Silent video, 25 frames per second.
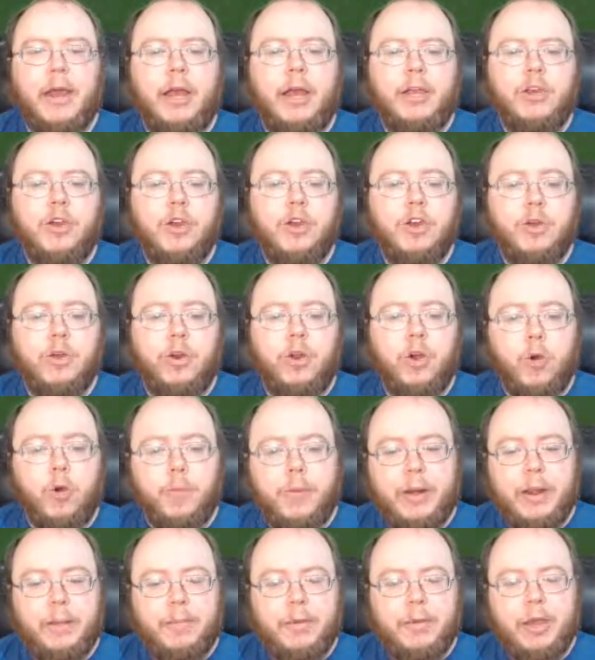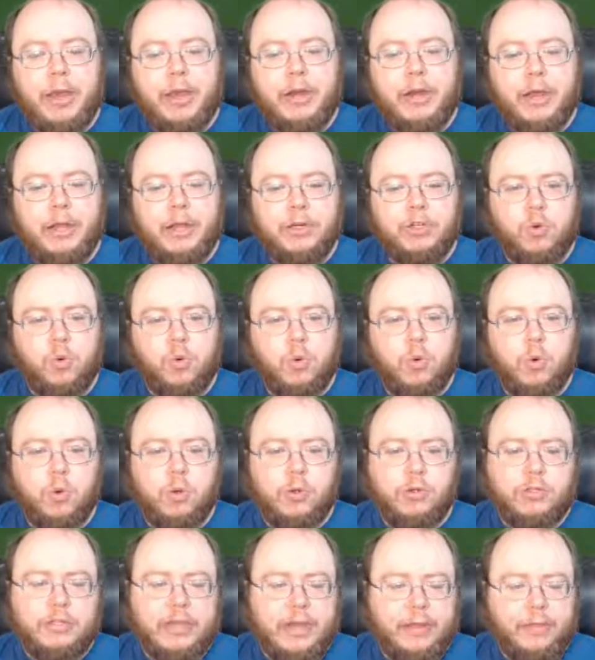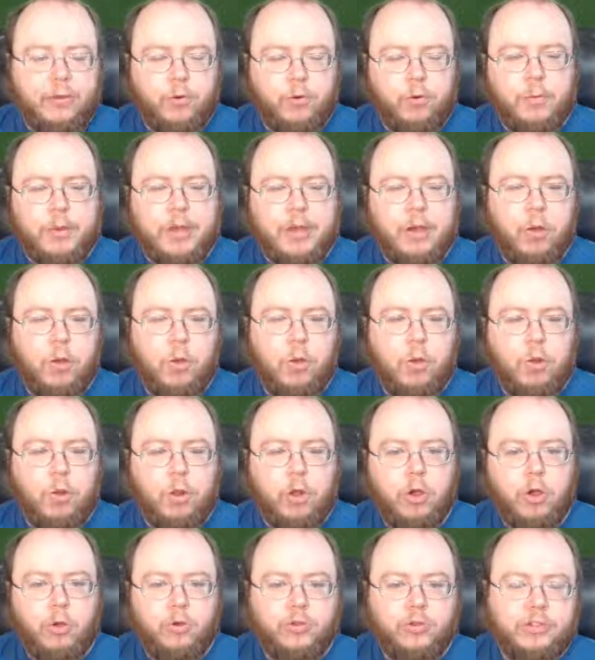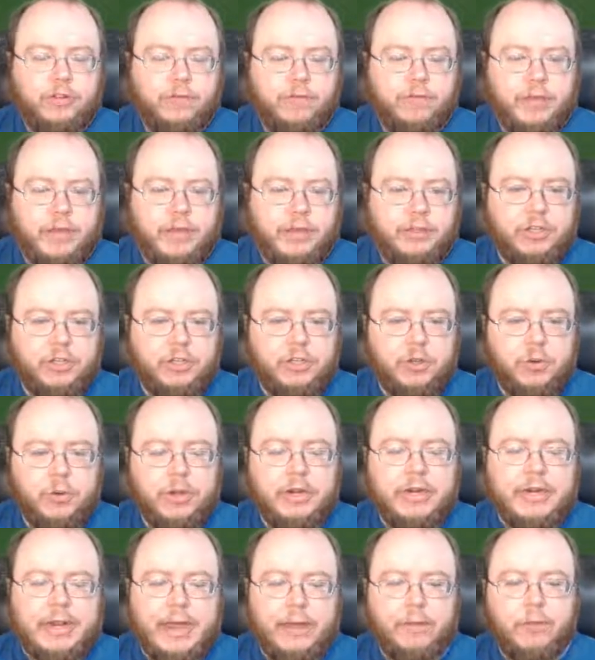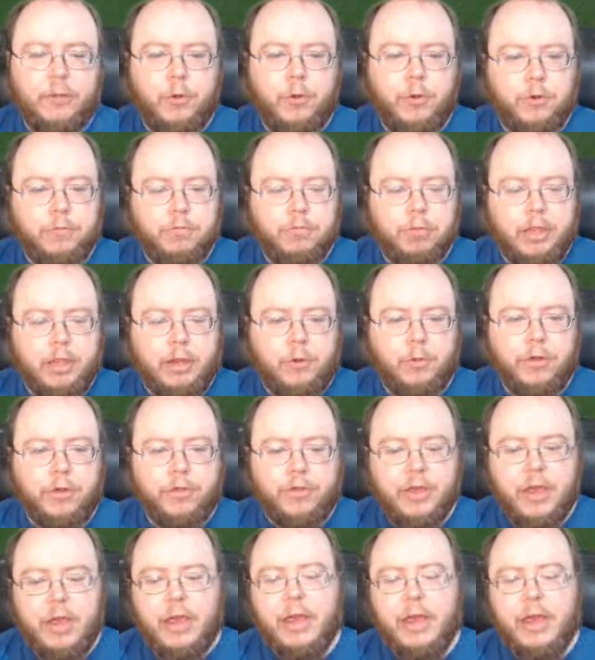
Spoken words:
You can go to openapi.tools, and there will be a whole host of things that you can download and play with,